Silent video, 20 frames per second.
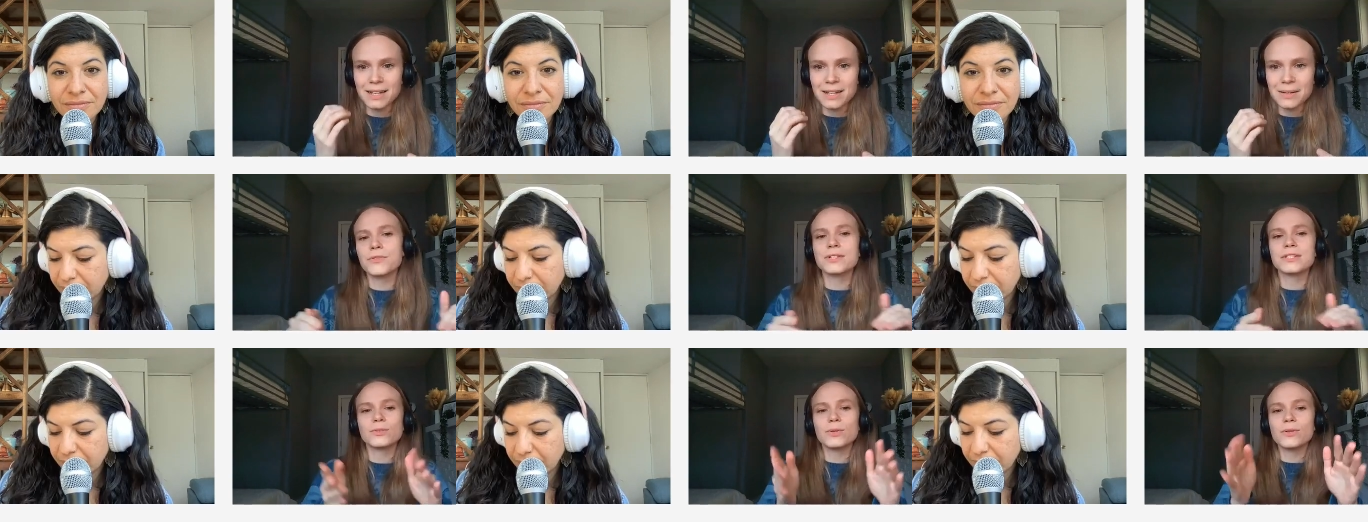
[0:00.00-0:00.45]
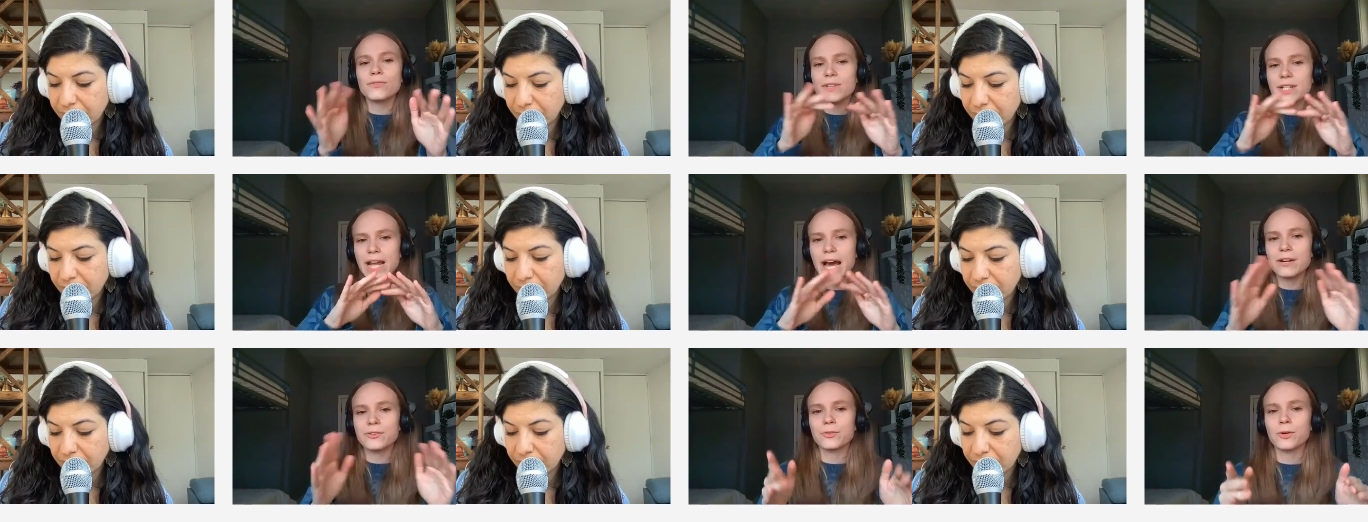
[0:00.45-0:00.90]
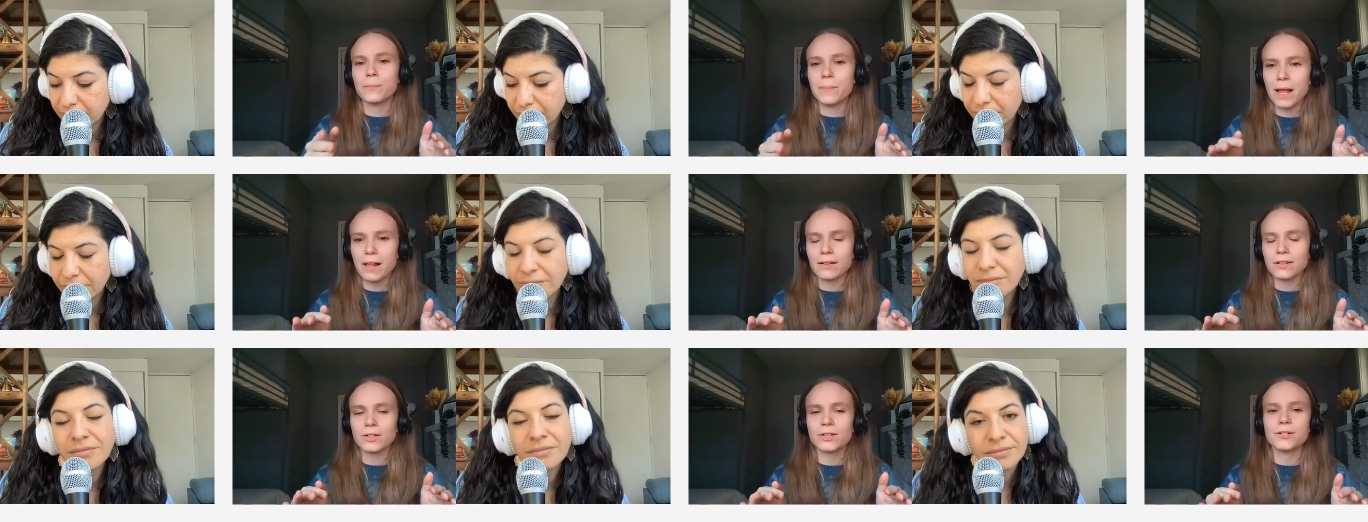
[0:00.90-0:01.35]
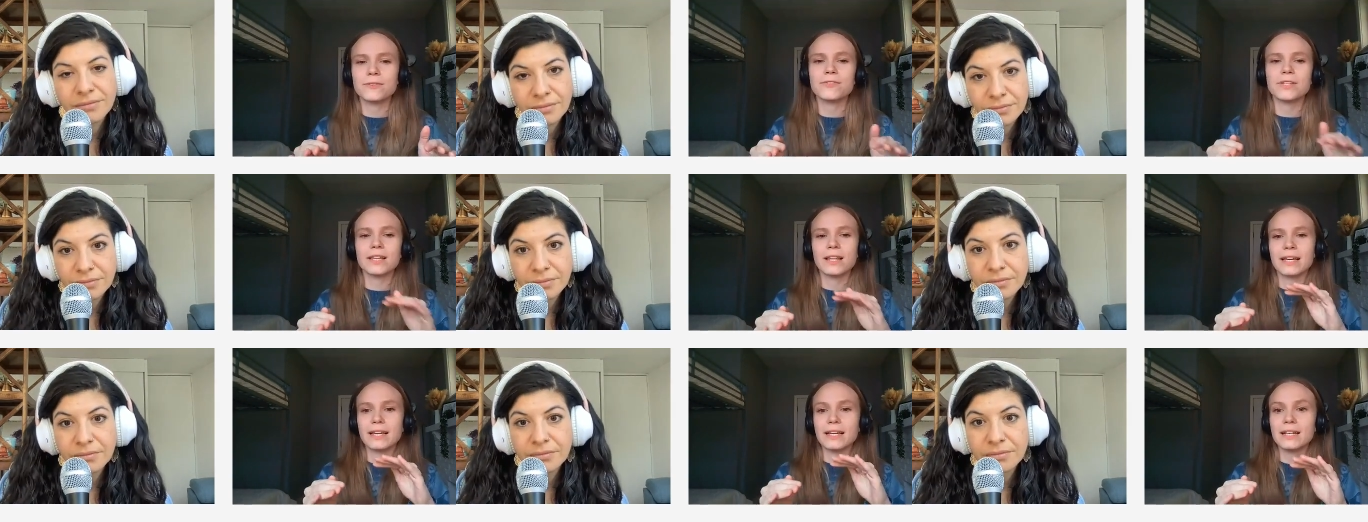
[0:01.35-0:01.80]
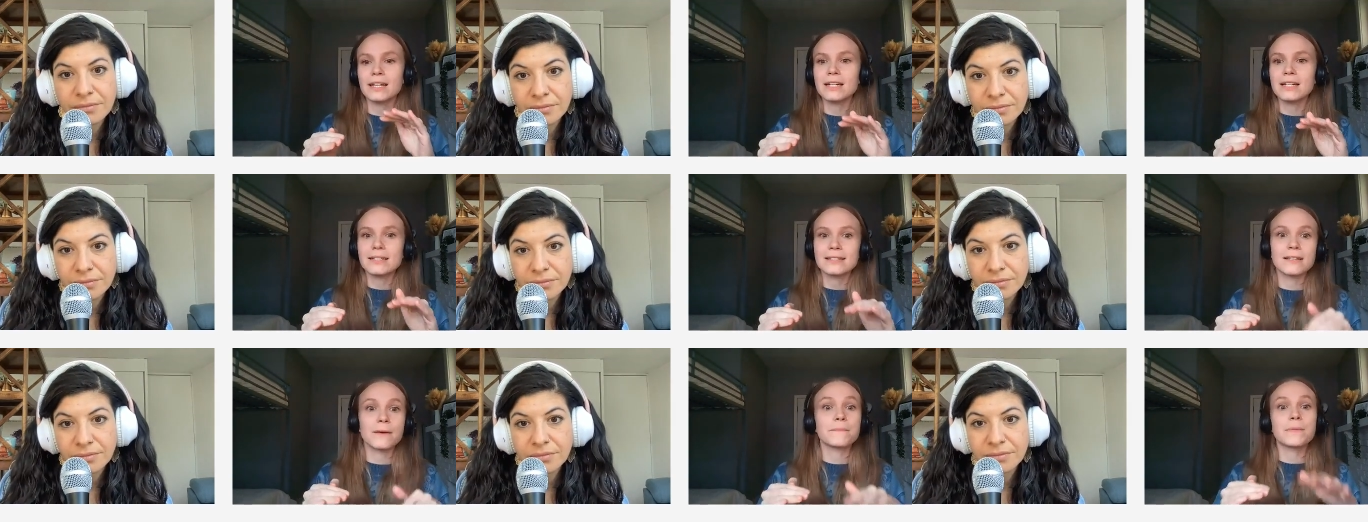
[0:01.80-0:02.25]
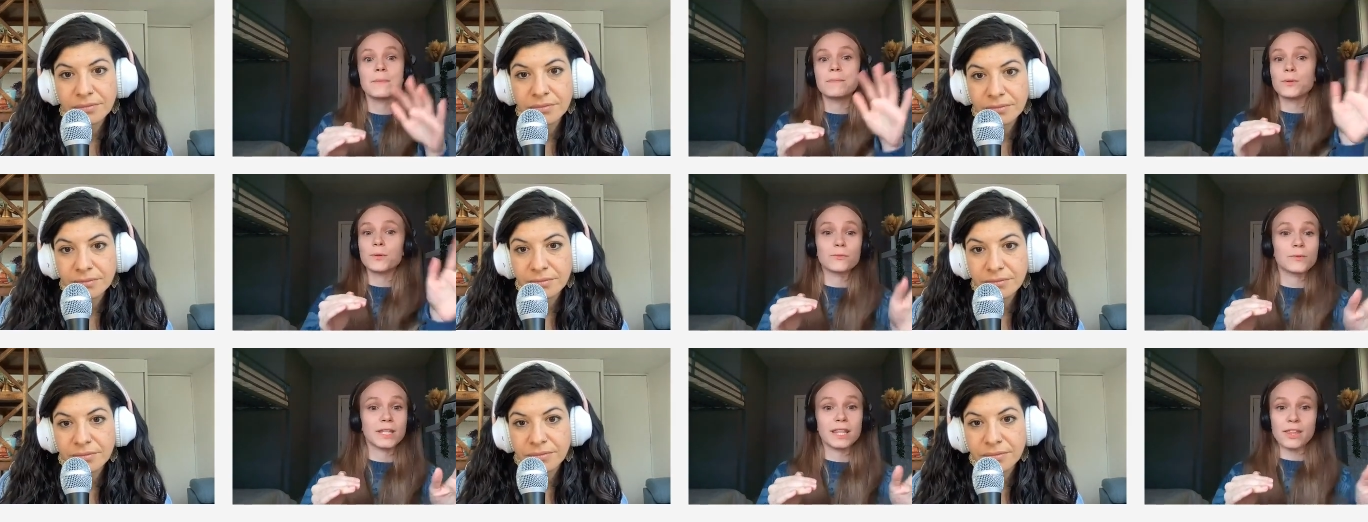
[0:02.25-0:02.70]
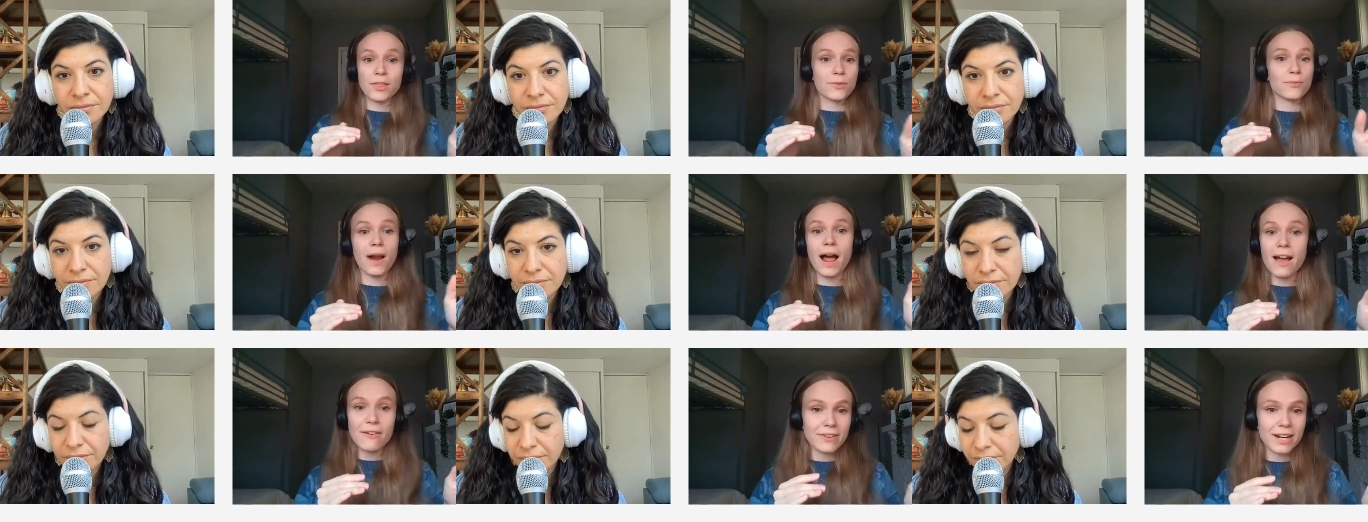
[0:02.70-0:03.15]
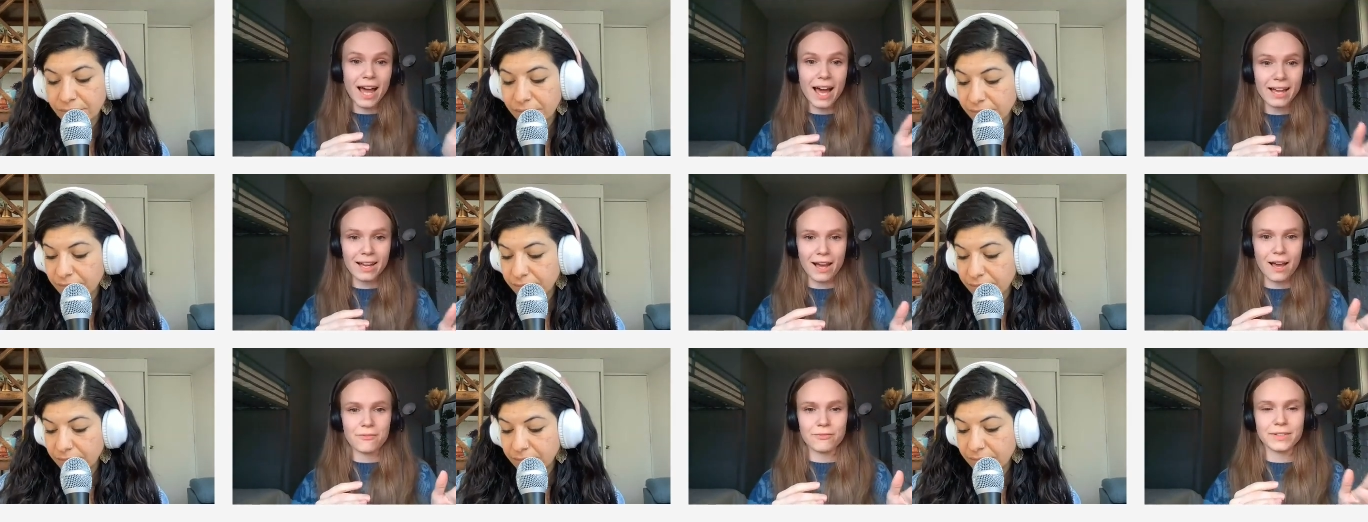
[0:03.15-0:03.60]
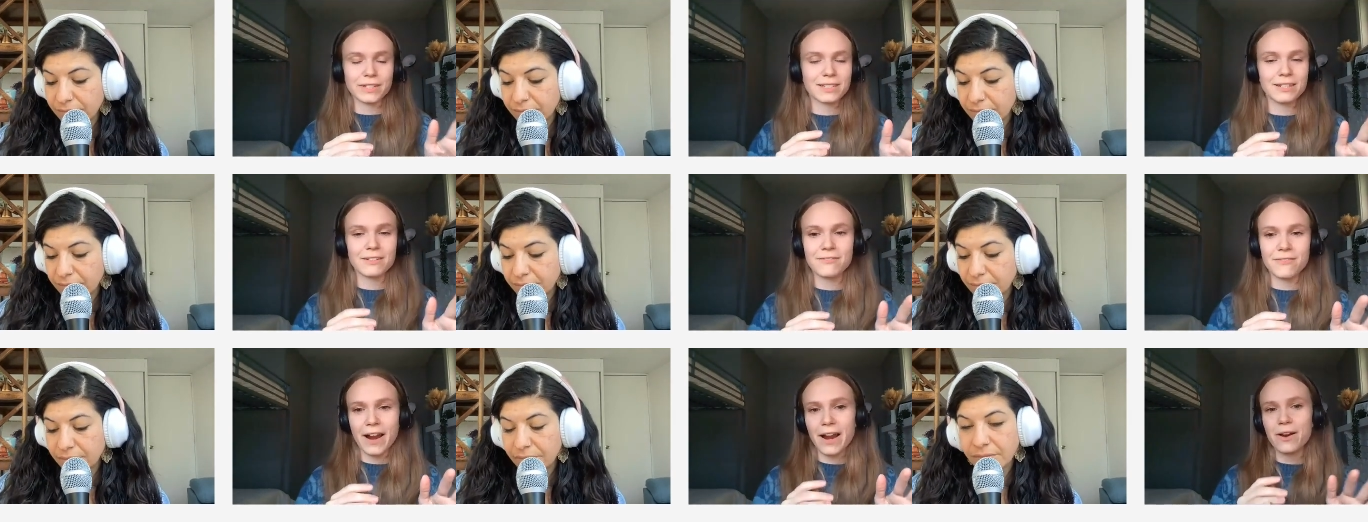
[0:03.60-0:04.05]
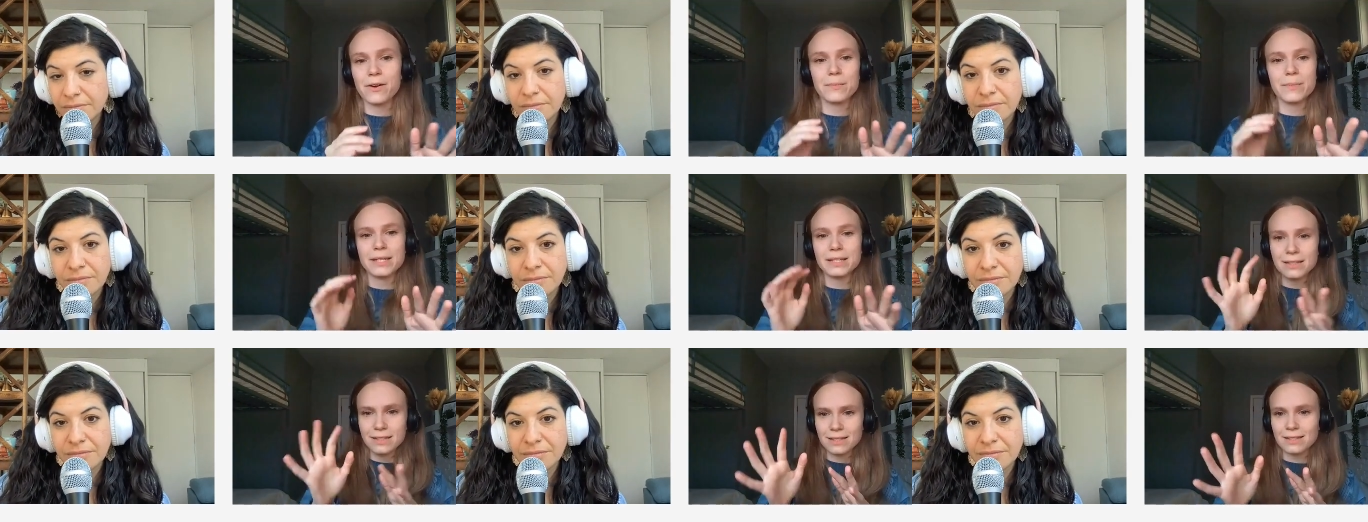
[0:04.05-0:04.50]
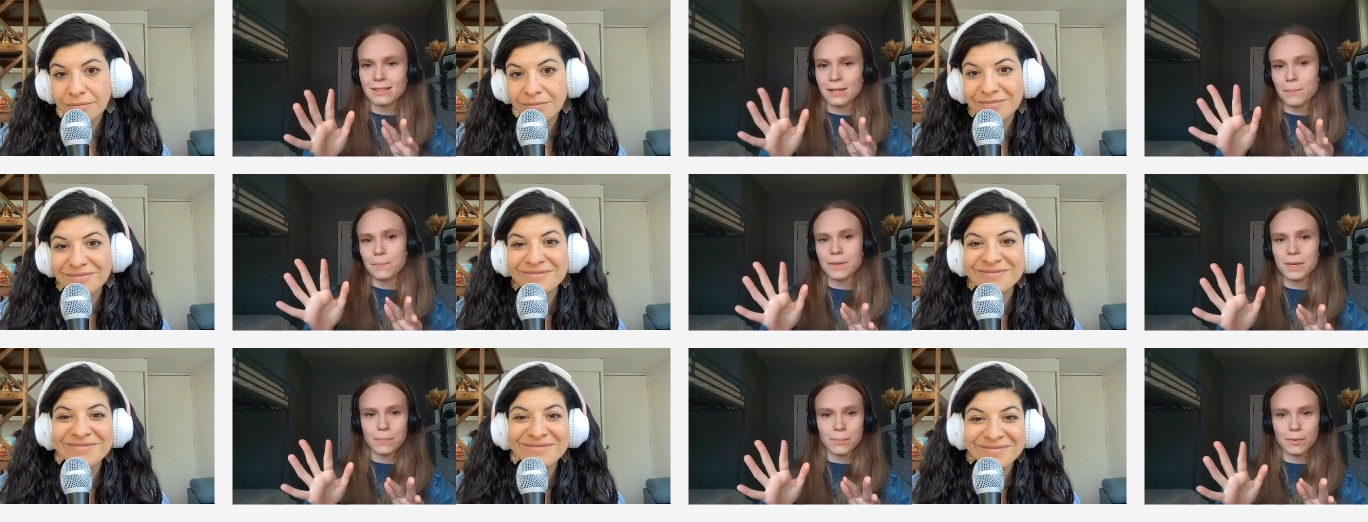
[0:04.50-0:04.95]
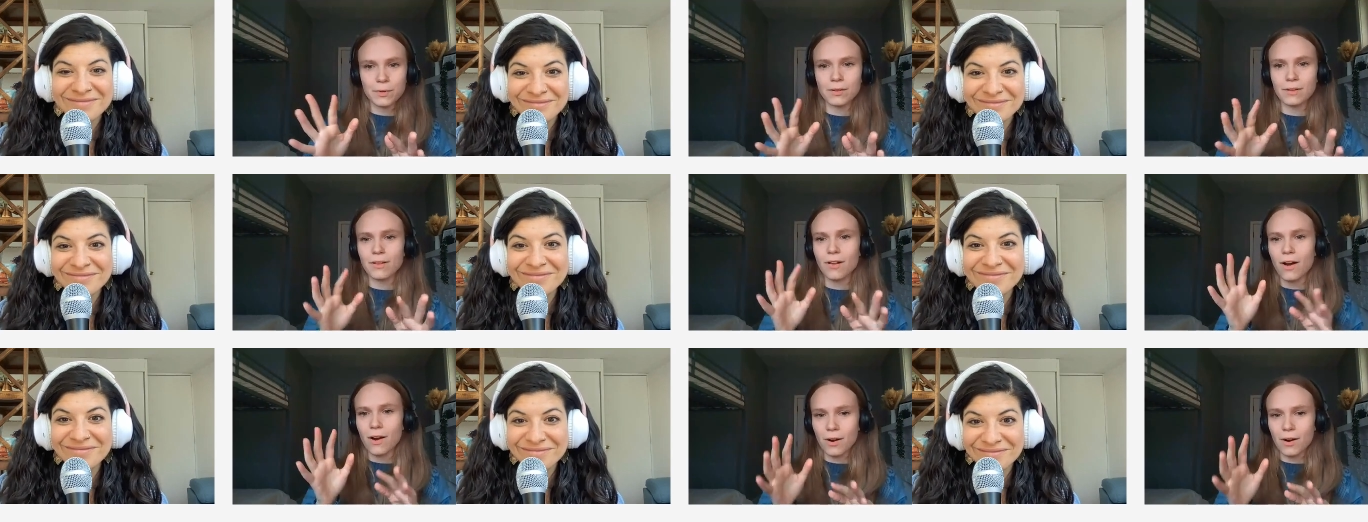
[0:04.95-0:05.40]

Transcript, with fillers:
Speaker 1: There's sort of a natural bell curve that like some people really thrive in high conflict environments and some people mm.